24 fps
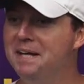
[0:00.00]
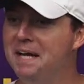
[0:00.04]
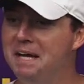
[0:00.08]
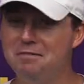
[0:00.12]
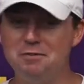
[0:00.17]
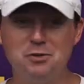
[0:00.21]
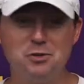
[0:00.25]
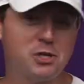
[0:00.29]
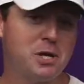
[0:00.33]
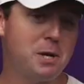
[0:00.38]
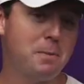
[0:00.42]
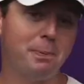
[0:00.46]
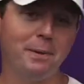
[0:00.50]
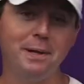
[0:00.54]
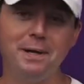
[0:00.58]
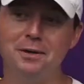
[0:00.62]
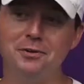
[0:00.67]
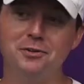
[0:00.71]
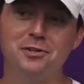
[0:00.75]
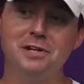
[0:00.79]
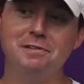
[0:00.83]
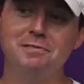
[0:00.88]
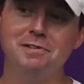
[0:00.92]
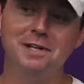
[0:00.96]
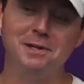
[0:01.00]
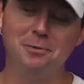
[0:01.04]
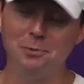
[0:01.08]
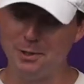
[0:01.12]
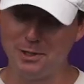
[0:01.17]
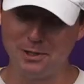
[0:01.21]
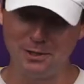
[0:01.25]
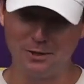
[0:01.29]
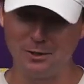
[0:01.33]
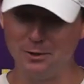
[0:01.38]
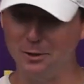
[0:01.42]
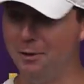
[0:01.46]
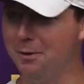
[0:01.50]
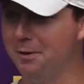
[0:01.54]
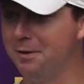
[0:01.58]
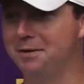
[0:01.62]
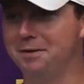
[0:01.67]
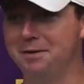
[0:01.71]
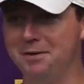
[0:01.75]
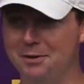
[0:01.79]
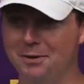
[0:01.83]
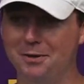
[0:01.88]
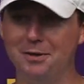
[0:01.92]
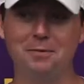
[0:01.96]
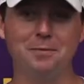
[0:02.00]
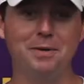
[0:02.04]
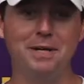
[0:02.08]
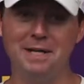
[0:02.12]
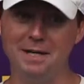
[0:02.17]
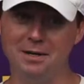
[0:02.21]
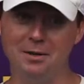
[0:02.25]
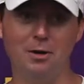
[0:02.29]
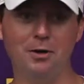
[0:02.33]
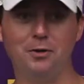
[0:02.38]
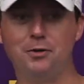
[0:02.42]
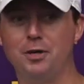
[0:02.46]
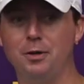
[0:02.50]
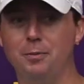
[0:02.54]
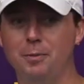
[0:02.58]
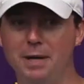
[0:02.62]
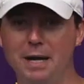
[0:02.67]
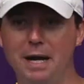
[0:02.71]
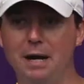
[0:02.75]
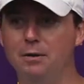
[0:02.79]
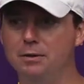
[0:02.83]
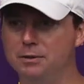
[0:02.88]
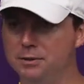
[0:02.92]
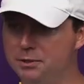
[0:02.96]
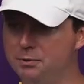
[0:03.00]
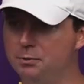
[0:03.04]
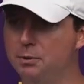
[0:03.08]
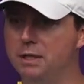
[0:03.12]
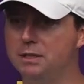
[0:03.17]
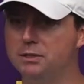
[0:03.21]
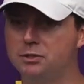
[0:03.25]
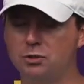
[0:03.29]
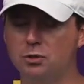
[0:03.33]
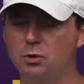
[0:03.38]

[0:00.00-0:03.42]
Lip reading: If you see a play on TV, we could have called it, you know what I mean, in our terminology, right?